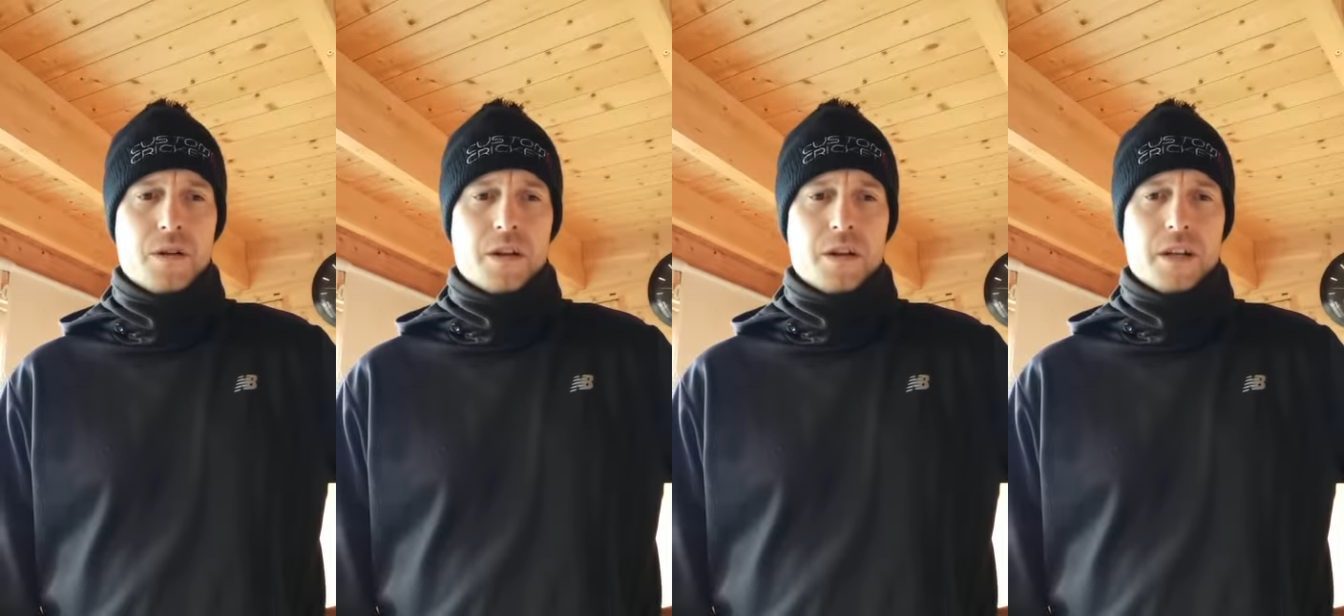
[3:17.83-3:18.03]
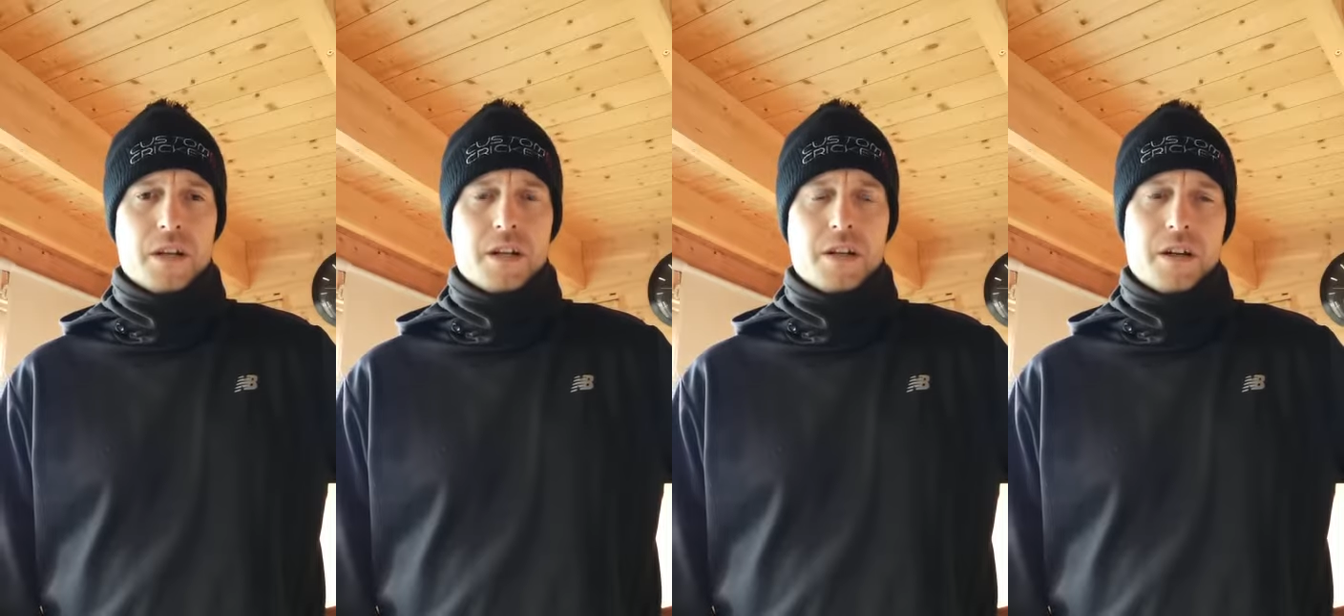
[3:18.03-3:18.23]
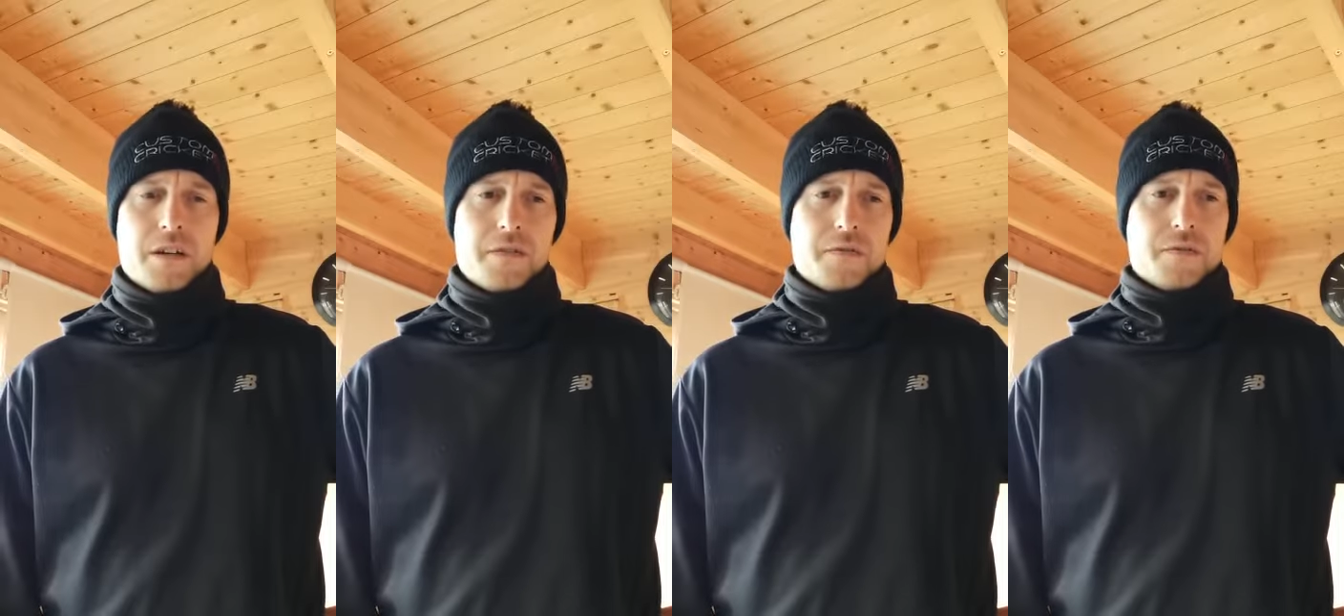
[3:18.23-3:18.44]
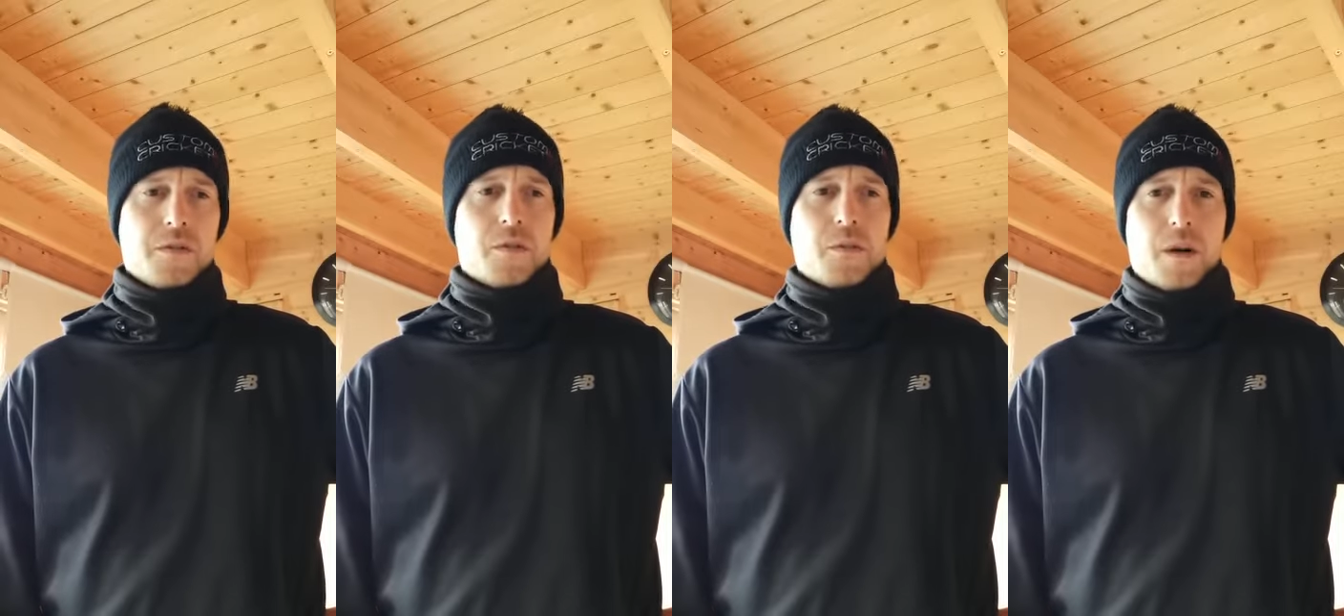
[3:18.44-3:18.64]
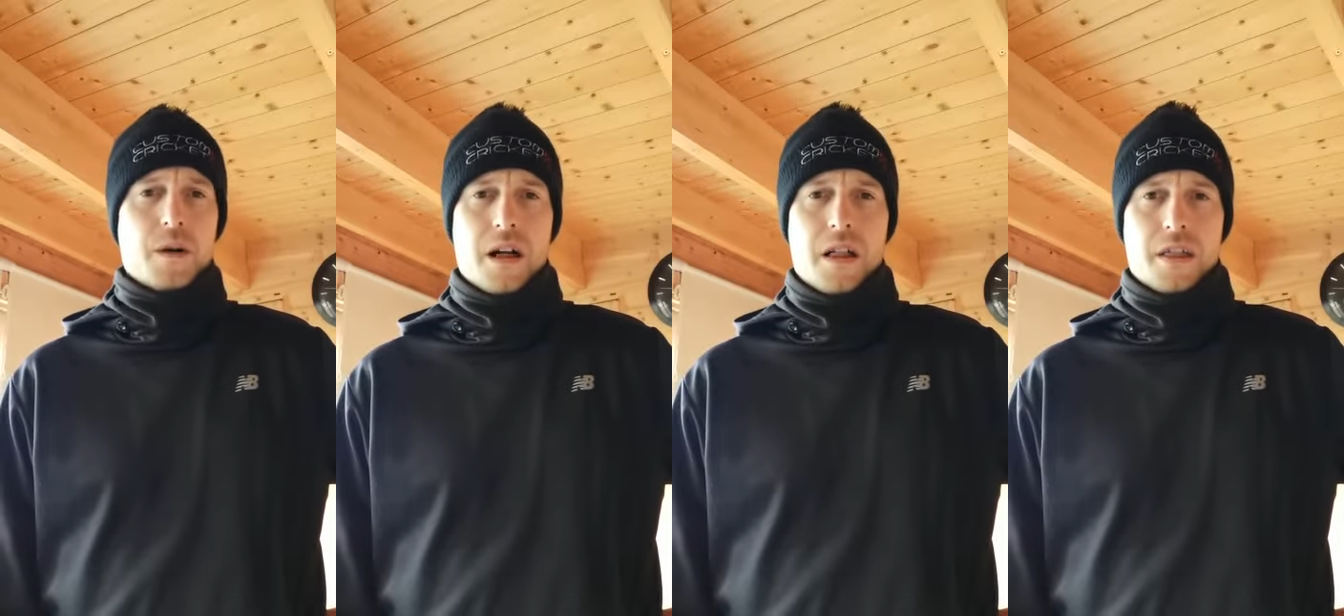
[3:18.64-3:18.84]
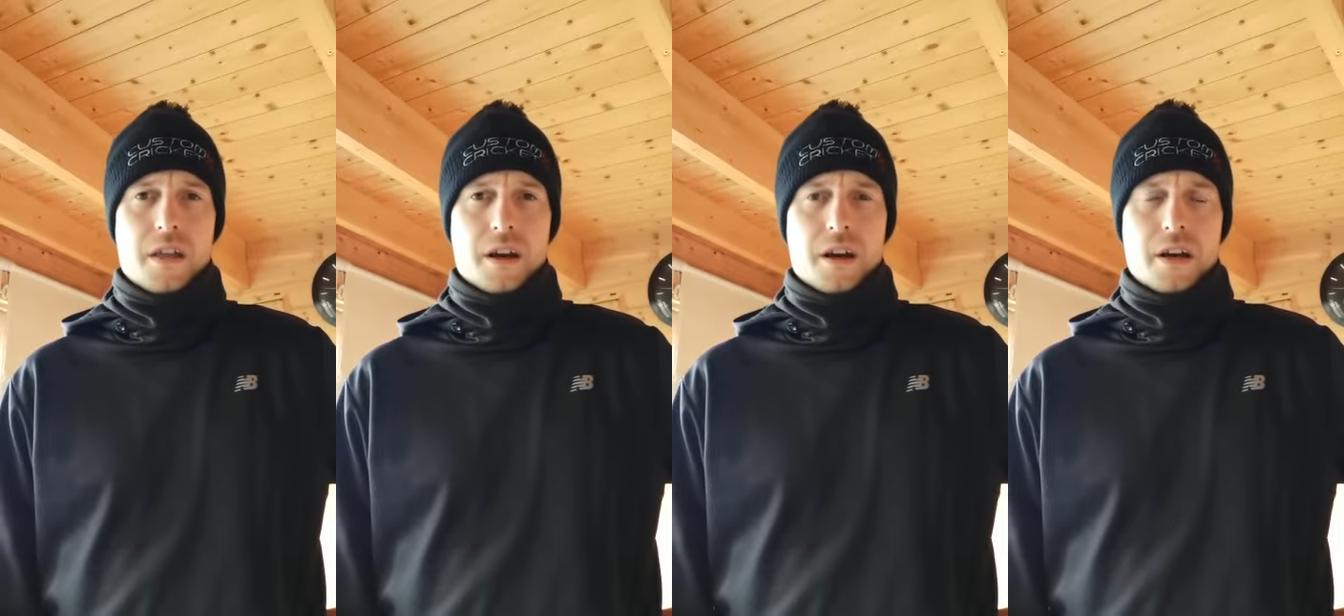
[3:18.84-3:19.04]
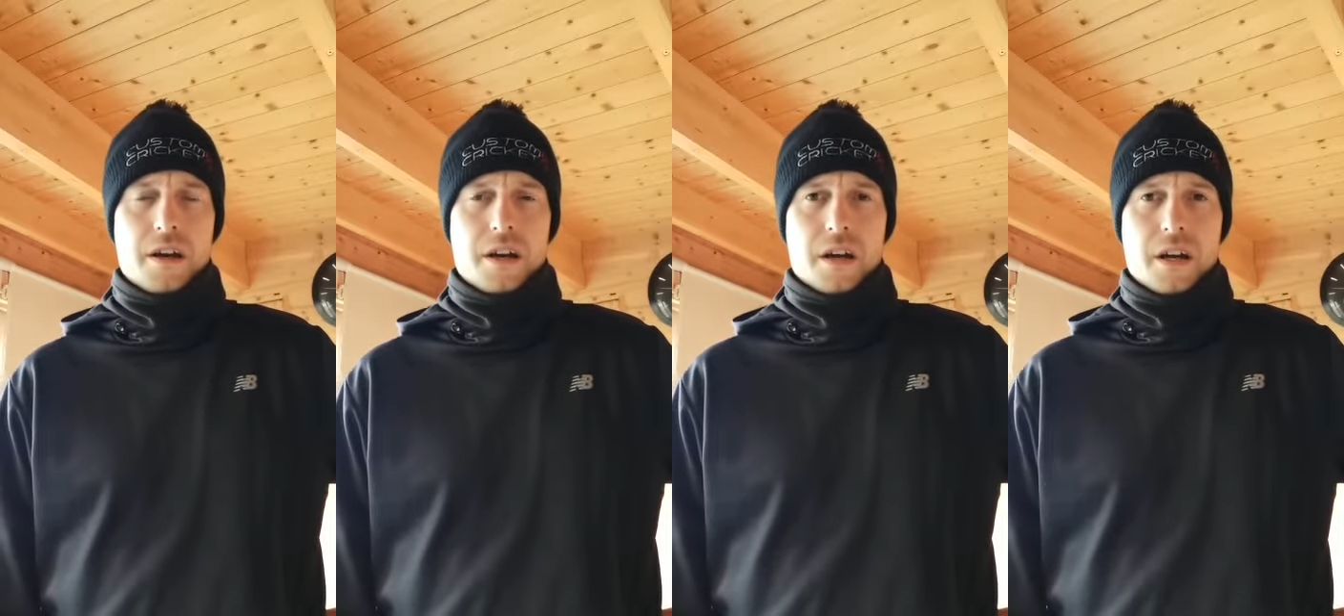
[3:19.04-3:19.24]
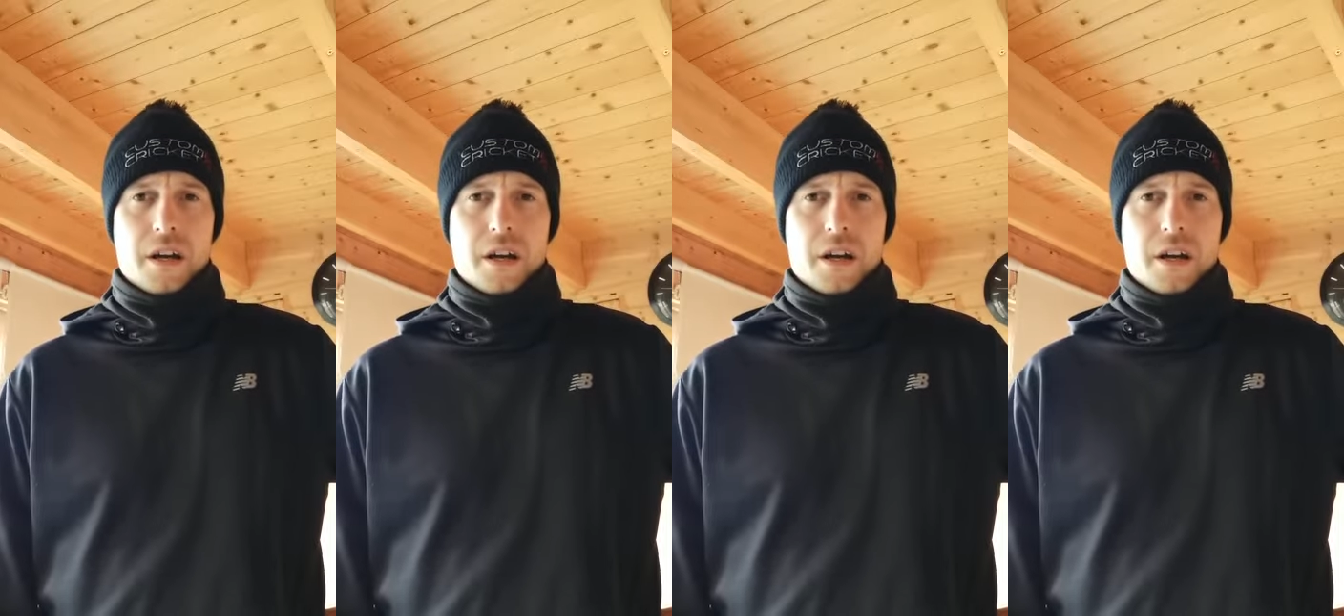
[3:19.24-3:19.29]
that you know full well that